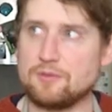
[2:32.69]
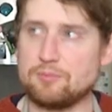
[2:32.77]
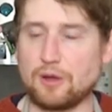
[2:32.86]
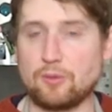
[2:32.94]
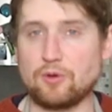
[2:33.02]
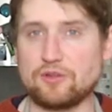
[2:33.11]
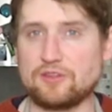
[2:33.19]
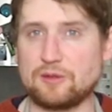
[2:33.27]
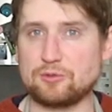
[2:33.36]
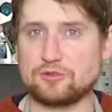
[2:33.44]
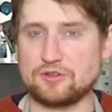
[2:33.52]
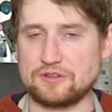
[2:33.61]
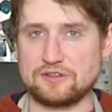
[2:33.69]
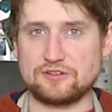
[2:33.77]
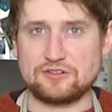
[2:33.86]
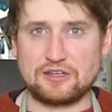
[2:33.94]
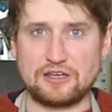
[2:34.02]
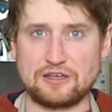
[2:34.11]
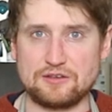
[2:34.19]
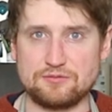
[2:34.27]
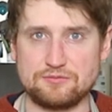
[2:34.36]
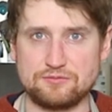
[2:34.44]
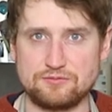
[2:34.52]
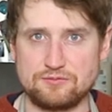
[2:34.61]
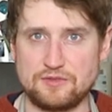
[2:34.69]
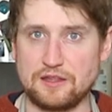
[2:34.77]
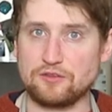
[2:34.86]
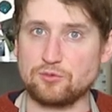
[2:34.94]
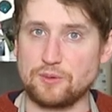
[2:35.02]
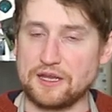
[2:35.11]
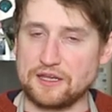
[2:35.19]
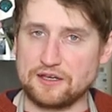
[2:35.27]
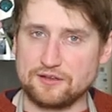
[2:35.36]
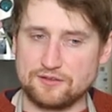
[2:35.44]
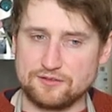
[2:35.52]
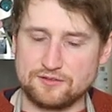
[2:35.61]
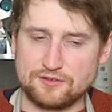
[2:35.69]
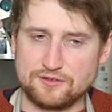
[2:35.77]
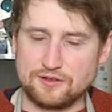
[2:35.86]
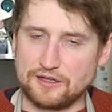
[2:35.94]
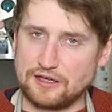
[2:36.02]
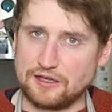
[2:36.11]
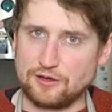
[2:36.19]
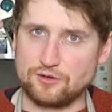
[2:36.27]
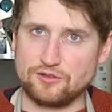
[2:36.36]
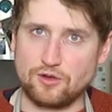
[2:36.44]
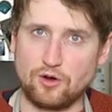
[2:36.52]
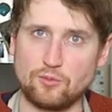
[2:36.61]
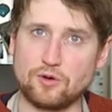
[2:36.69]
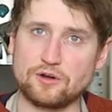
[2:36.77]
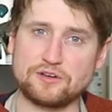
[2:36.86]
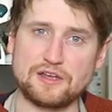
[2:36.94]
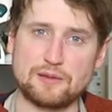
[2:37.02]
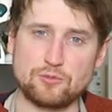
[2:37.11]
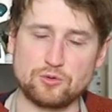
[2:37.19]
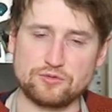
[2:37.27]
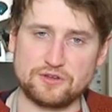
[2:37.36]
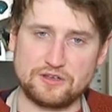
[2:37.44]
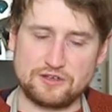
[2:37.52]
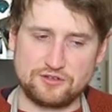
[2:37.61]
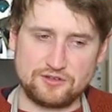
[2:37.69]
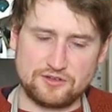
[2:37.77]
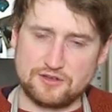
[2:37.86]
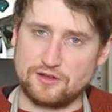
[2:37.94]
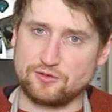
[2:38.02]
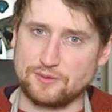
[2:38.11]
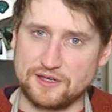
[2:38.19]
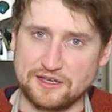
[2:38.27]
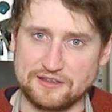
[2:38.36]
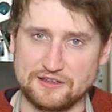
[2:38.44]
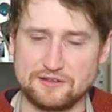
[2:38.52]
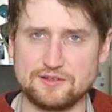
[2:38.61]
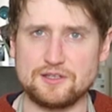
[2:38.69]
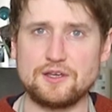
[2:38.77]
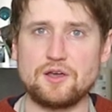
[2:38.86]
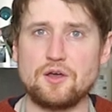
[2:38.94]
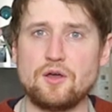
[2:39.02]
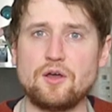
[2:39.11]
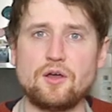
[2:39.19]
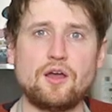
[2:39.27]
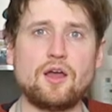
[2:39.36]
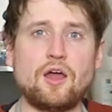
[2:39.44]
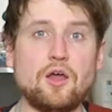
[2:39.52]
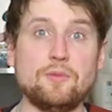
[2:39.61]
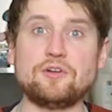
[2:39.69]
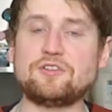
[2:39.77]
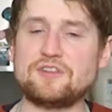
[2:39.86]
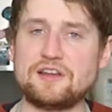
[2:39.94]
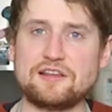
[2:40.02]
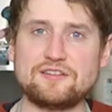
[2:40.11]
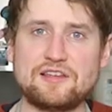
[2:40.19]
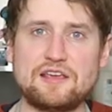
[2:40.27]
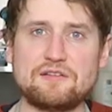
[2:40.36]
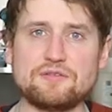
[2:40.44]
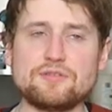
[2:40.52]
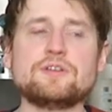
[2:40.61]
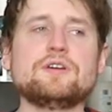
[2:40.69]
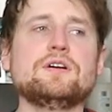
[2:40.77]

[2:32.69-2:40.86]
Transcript: But I was able to at least say, this week I used the hot water tap more for the dishes, and this week I didn't. How much did I save?